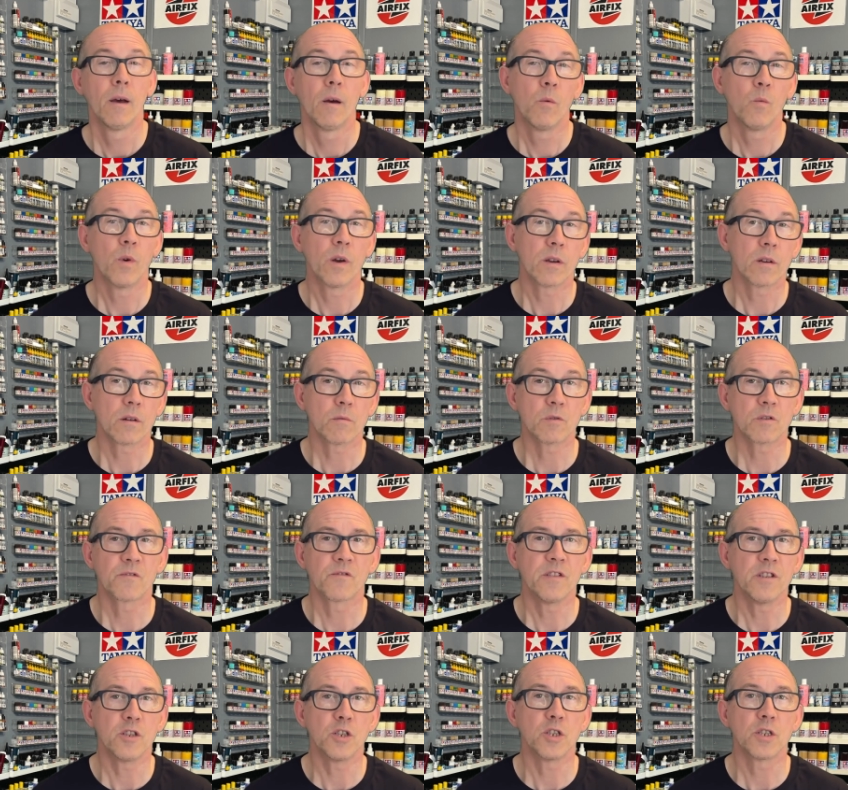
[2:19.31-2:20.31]
when I was
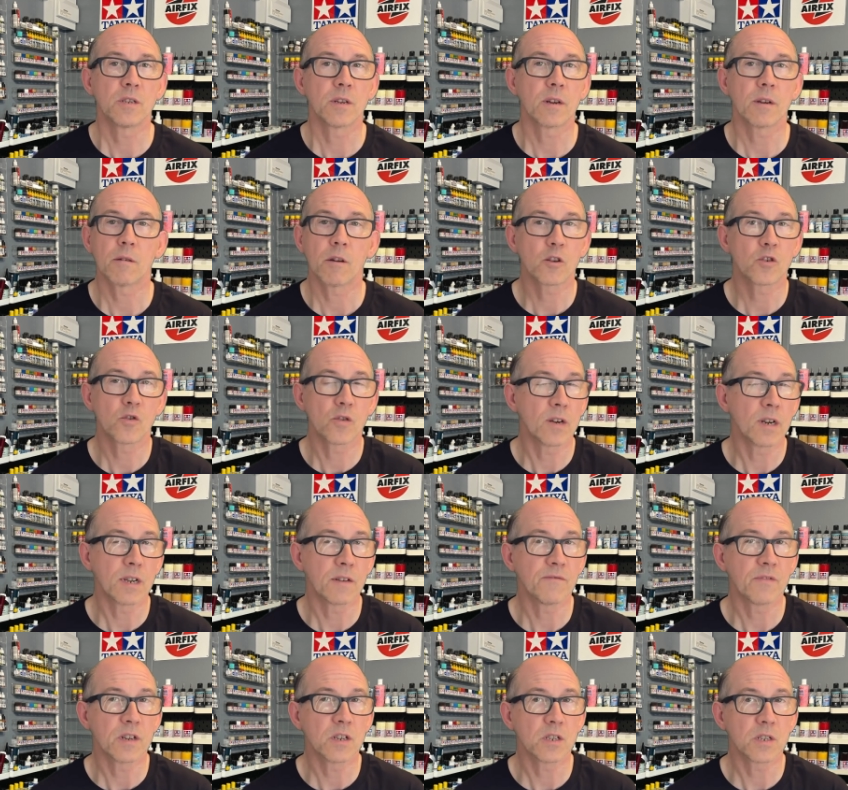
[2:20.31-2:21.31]
finished. I couldn't
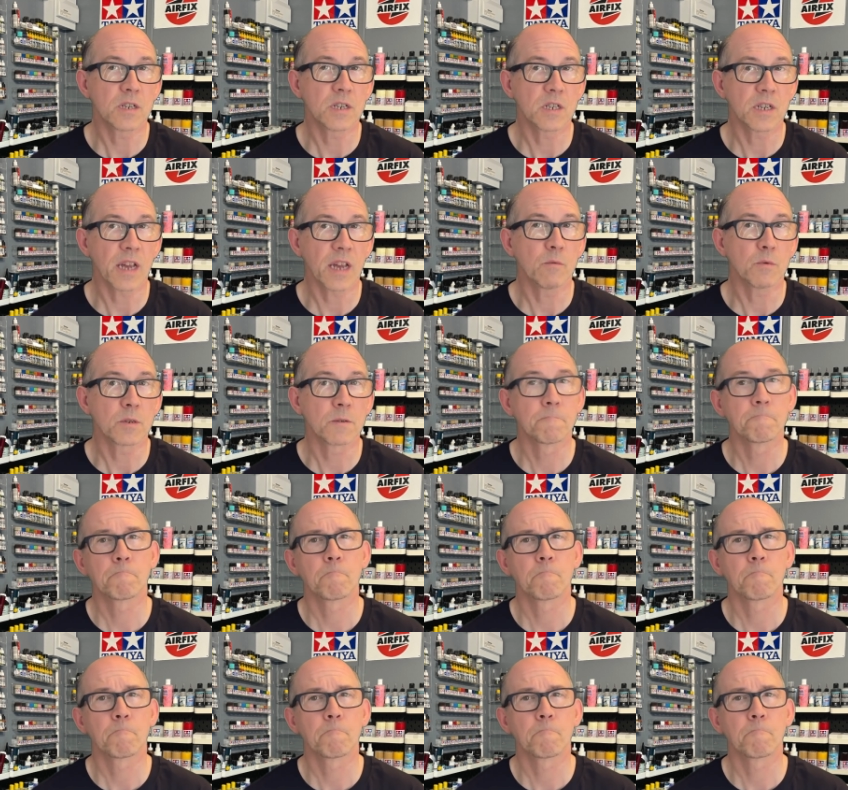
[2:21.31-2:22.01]
leave these things out.